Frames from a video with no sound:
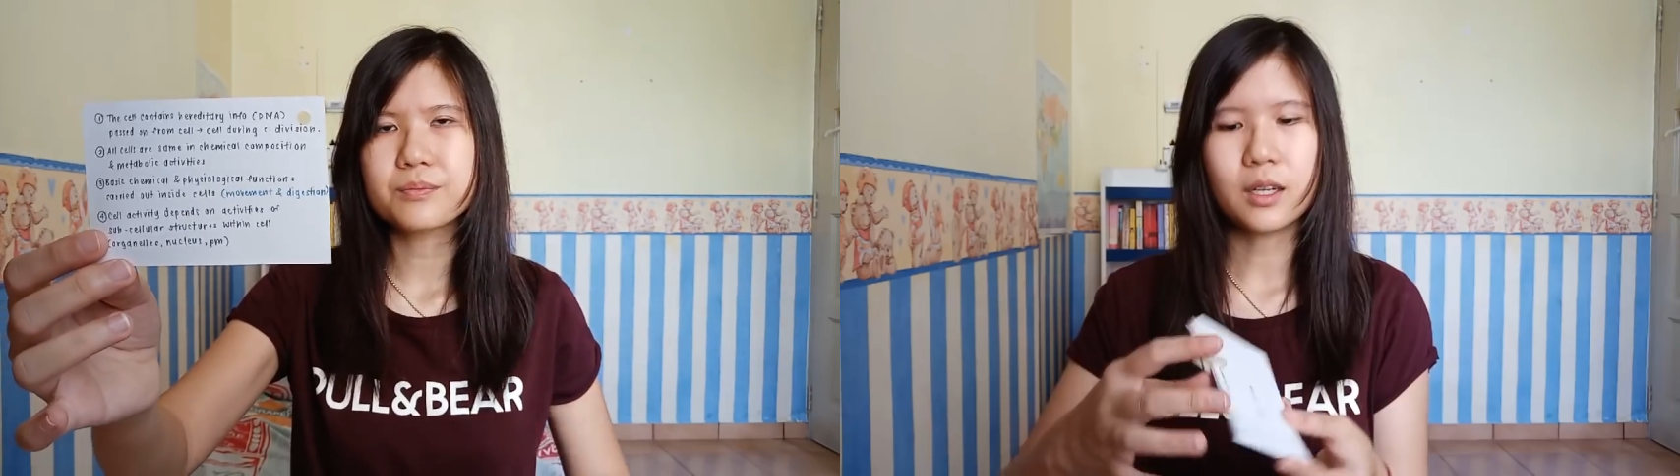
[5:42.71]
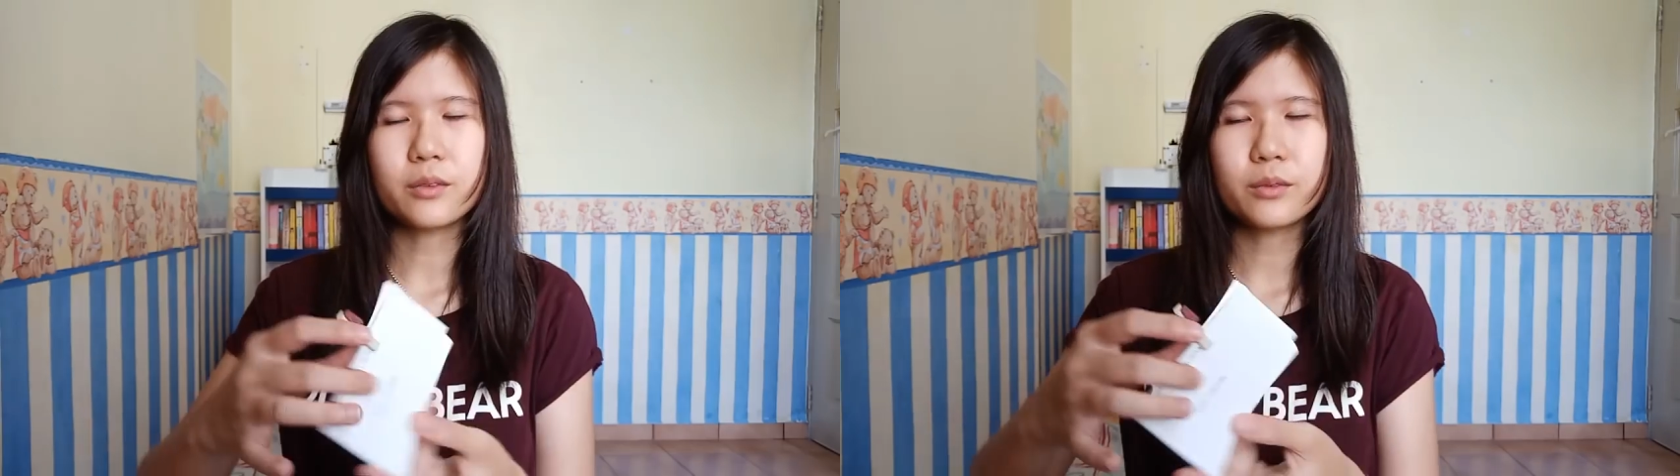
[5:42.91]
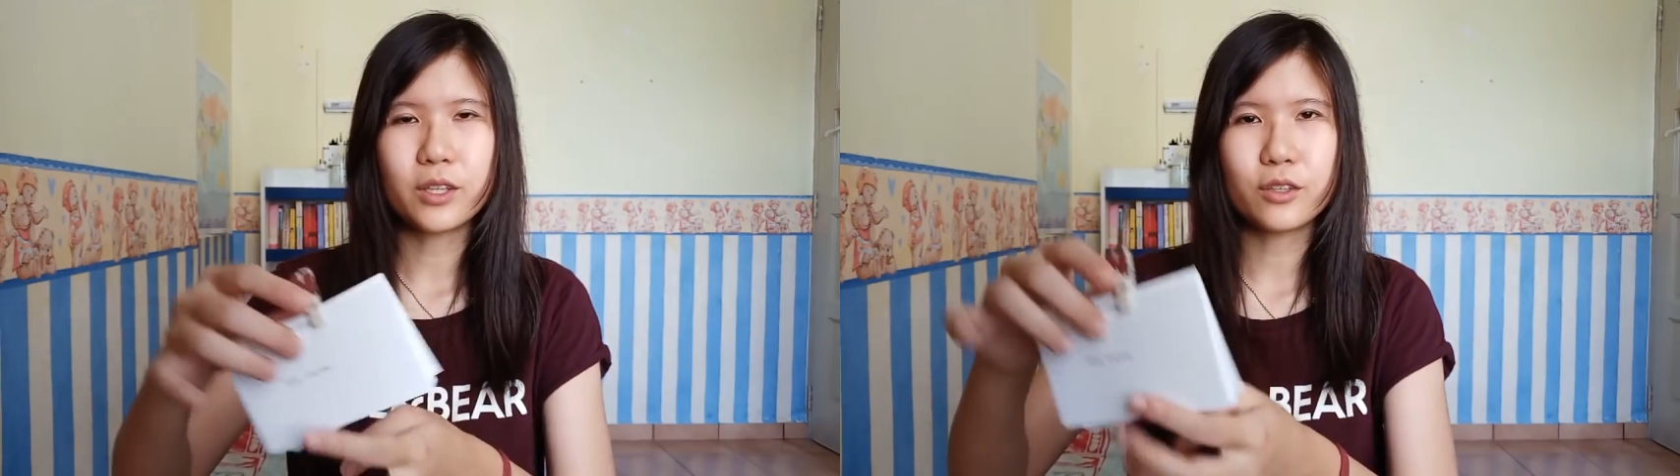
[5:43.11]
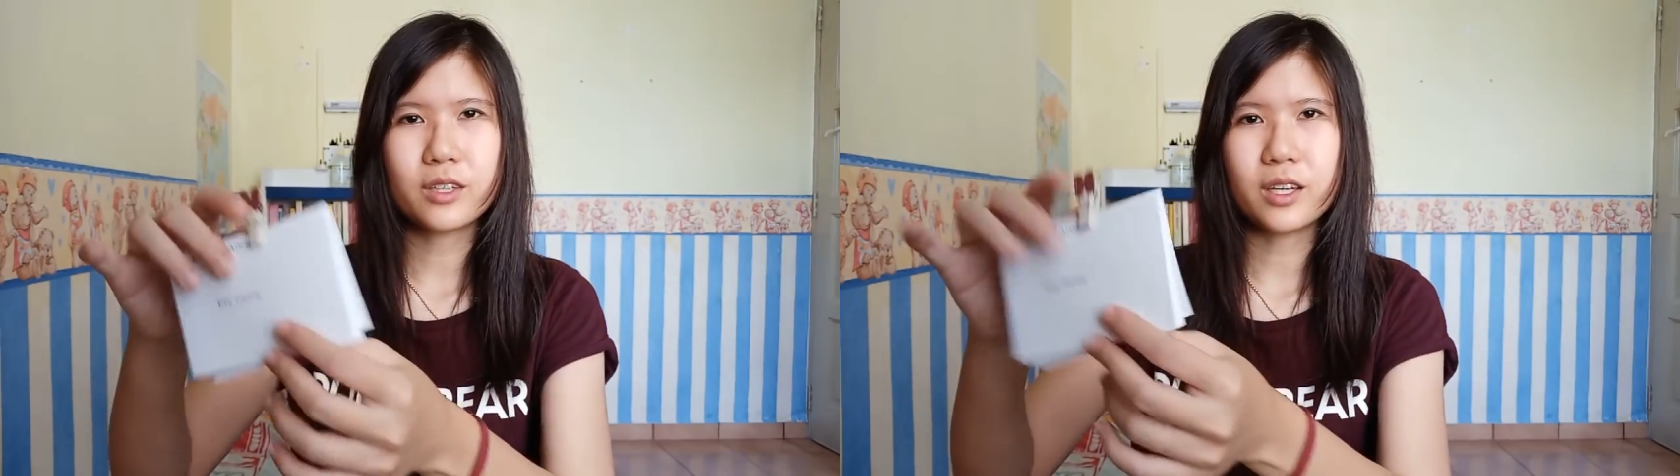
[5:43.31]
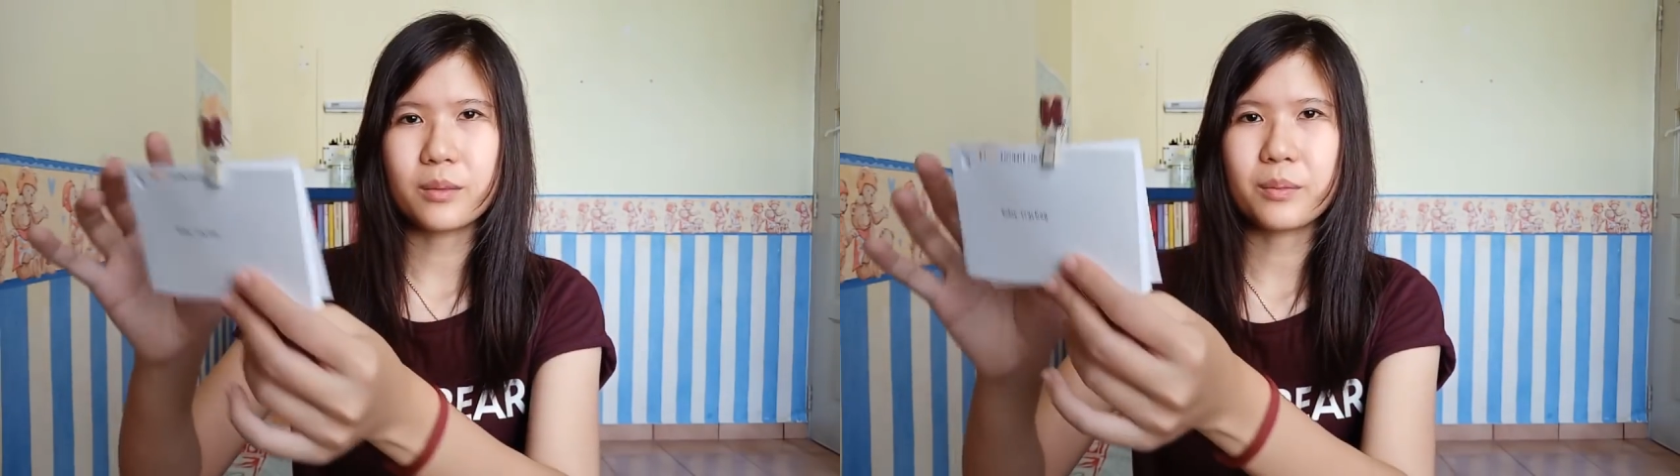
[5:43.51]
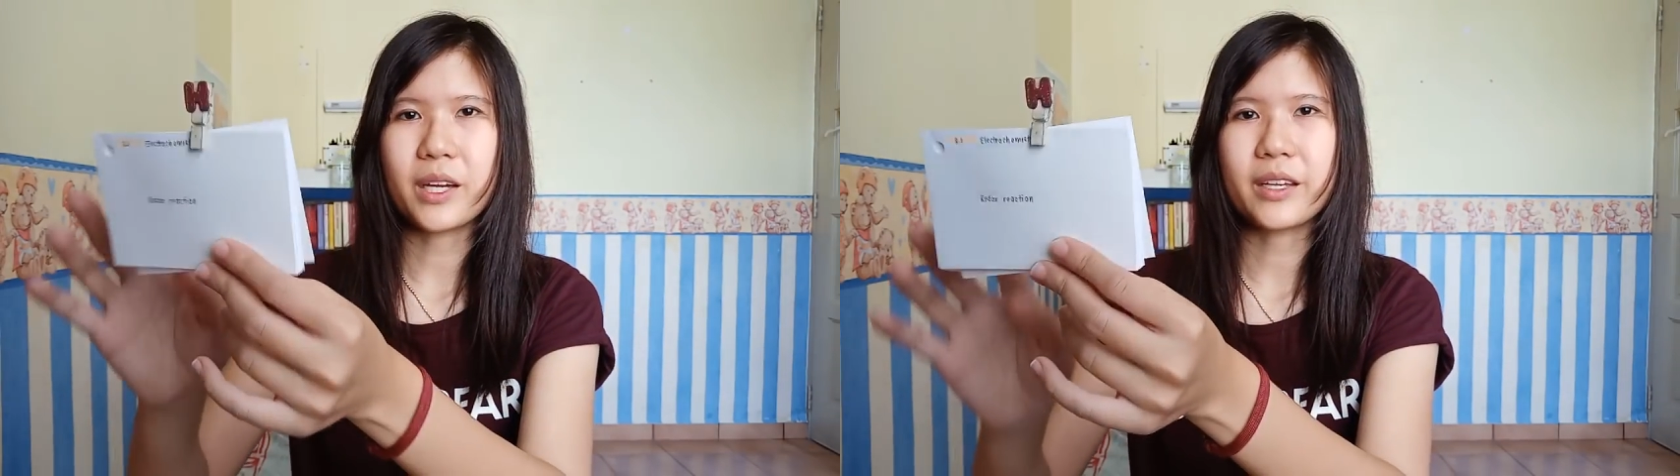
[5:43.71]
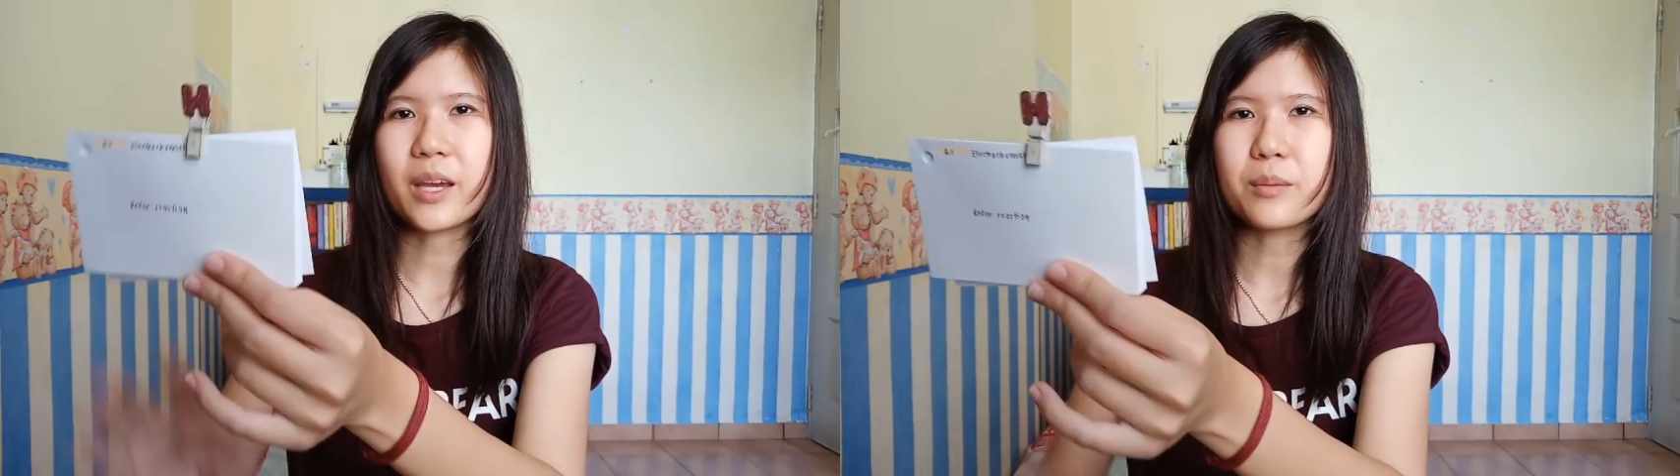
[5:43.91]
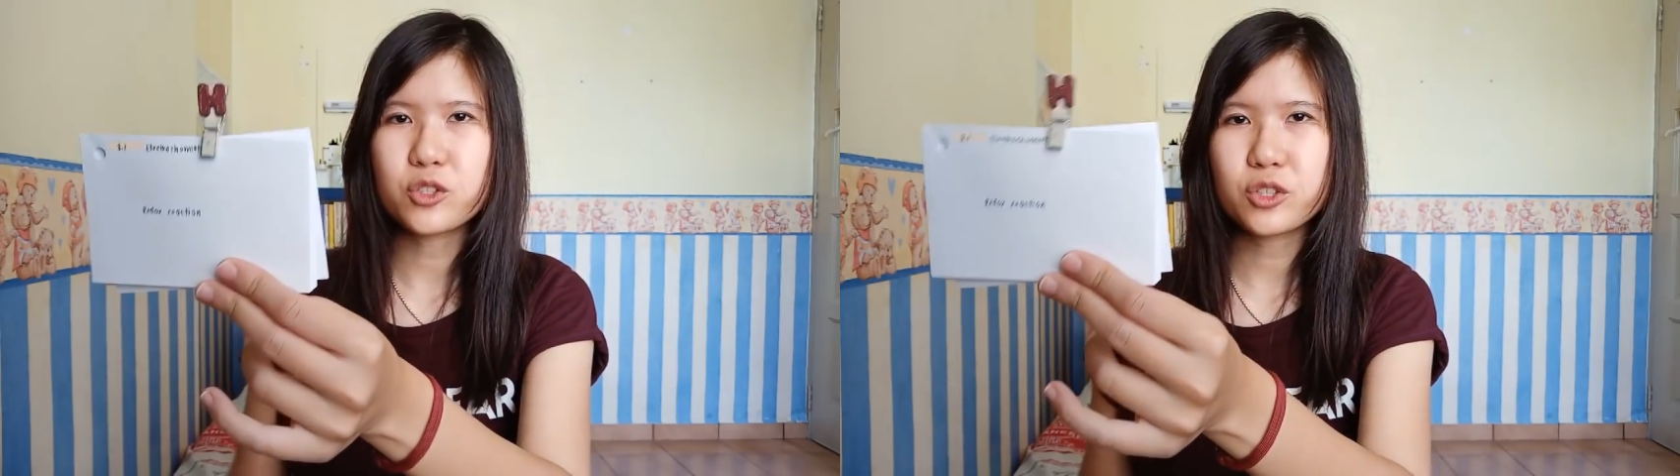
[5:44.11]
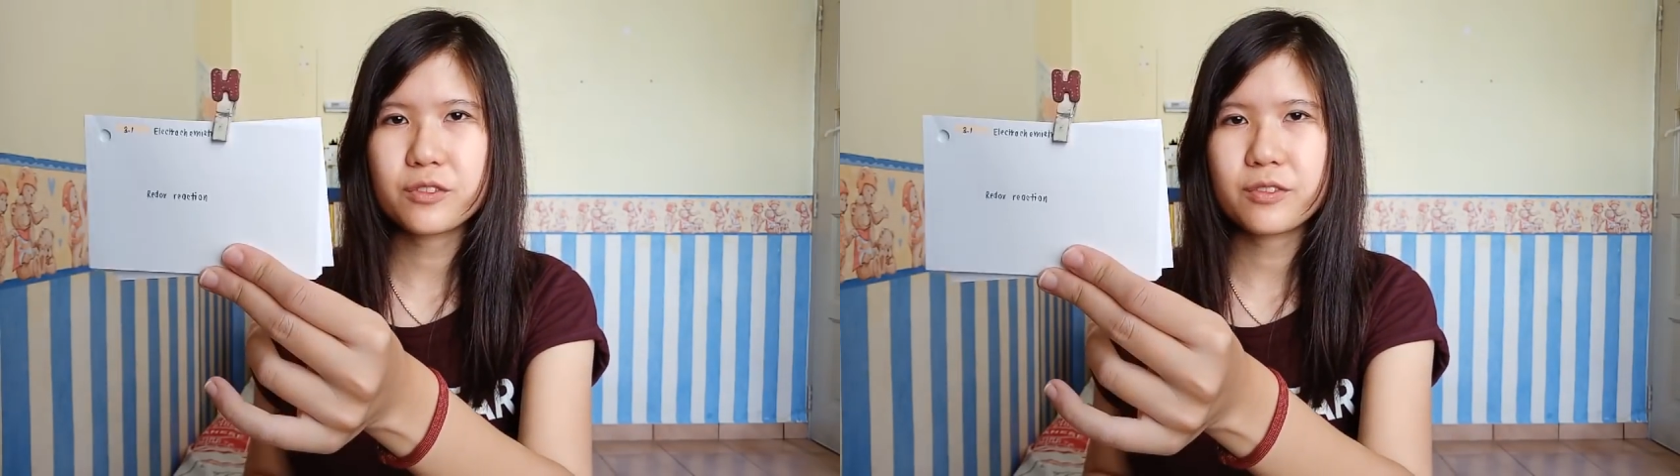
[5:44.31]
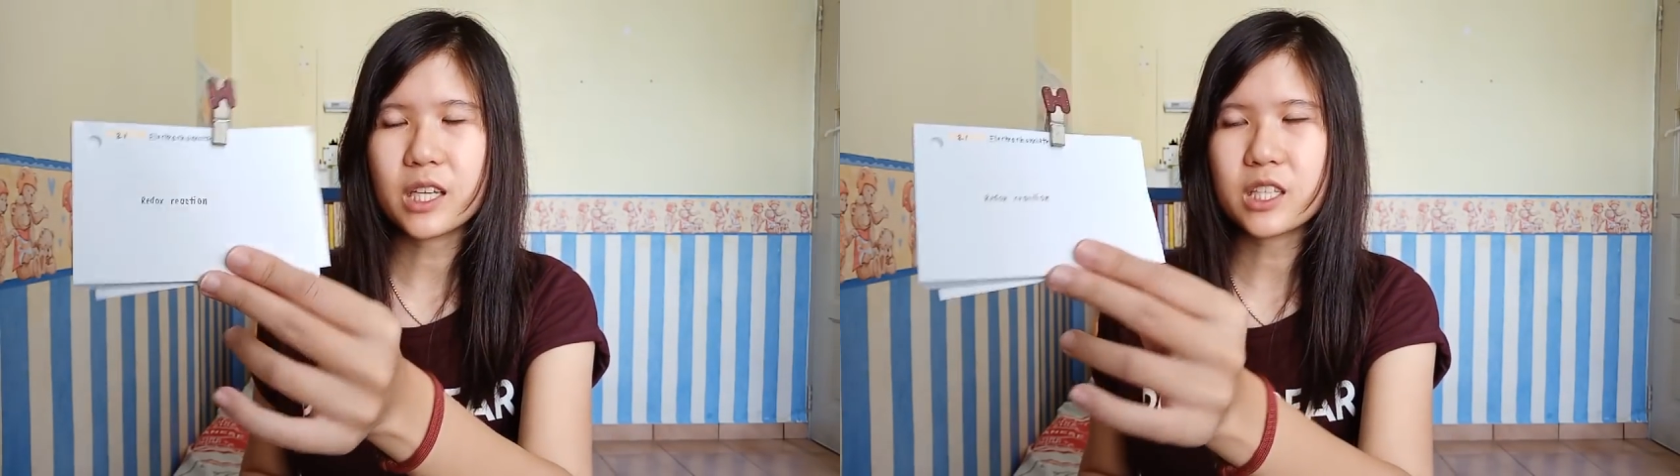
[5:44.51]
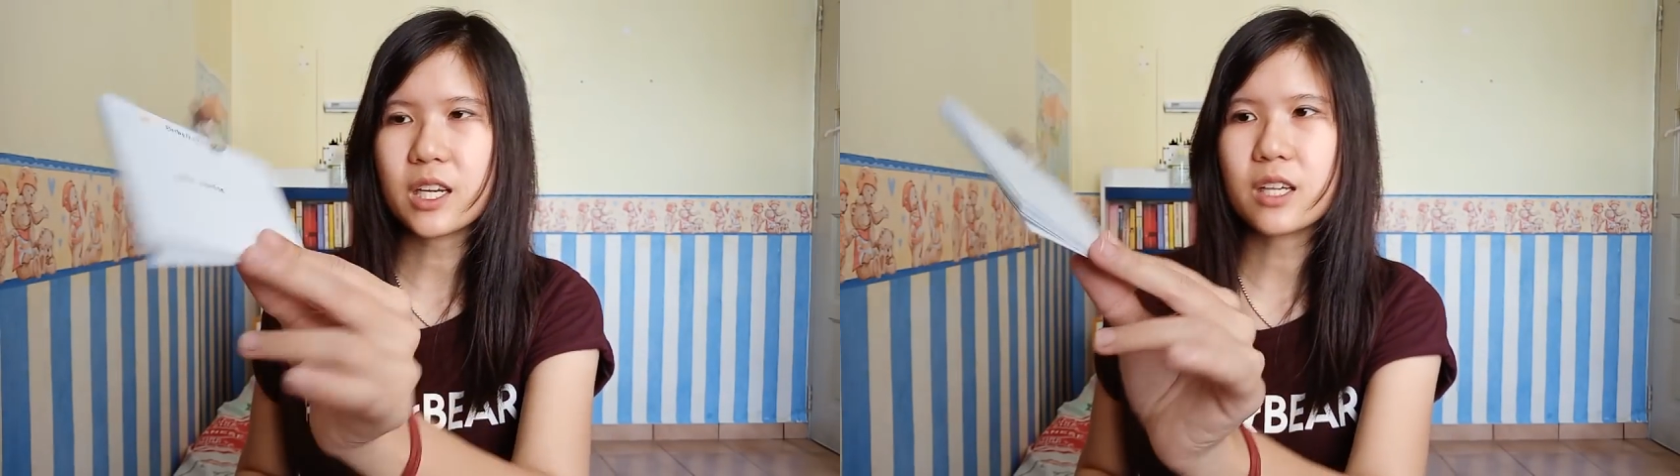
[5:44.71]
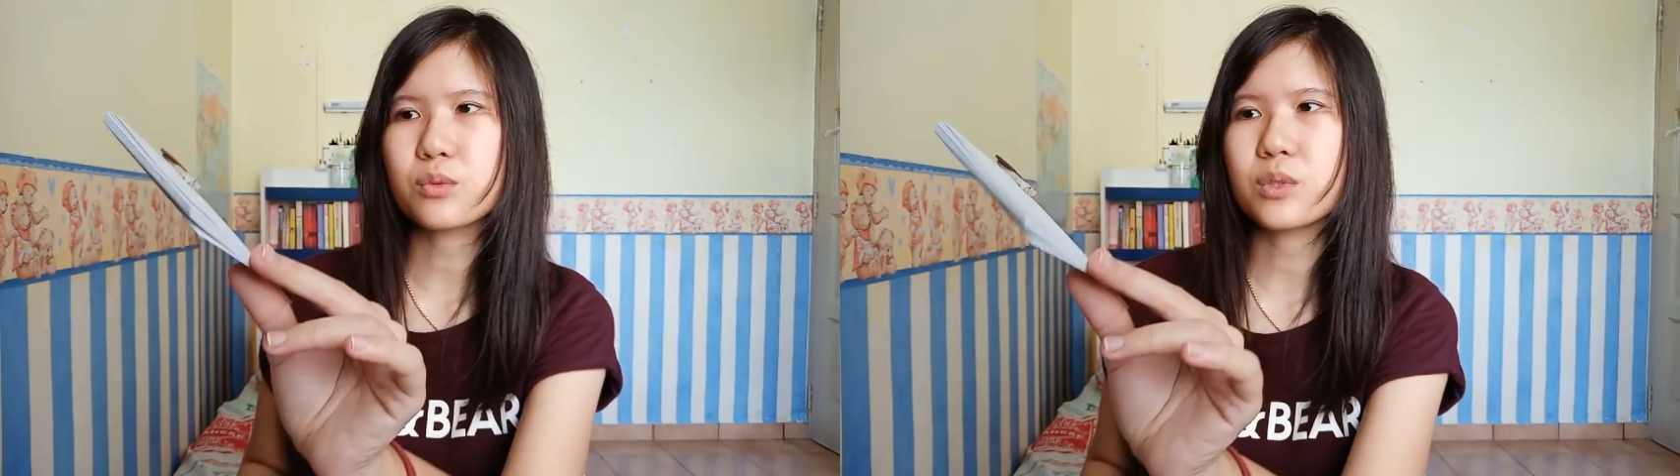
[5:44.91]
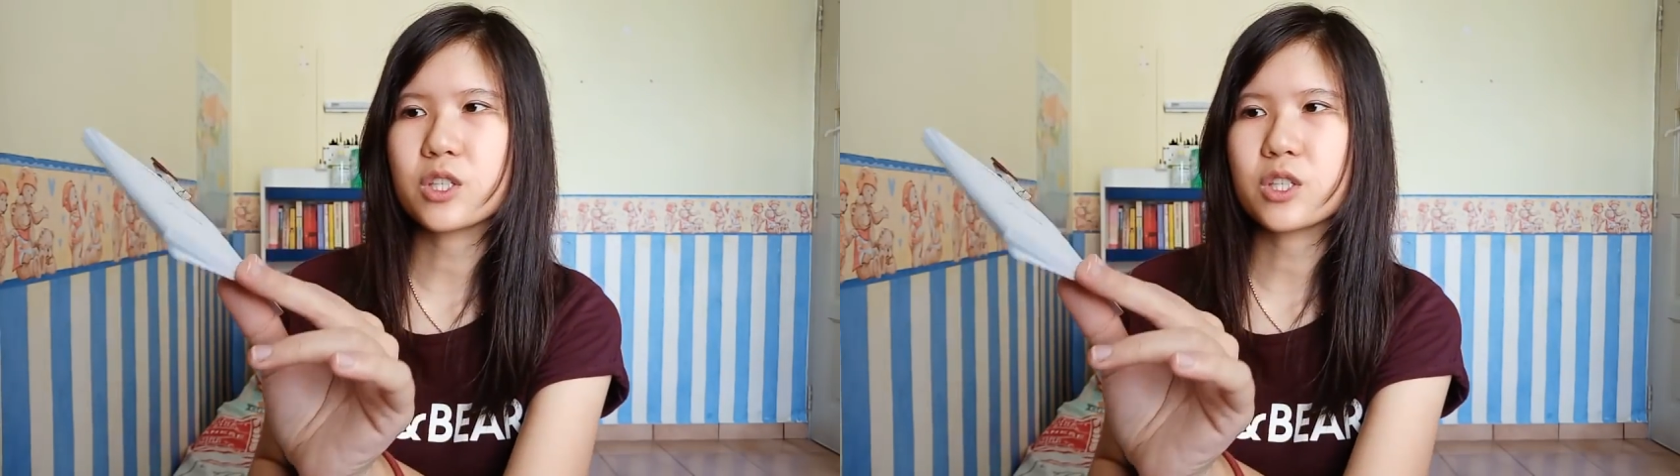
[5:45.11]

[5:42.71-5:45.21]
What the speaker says: Now we'll look at my chemistry flashcards,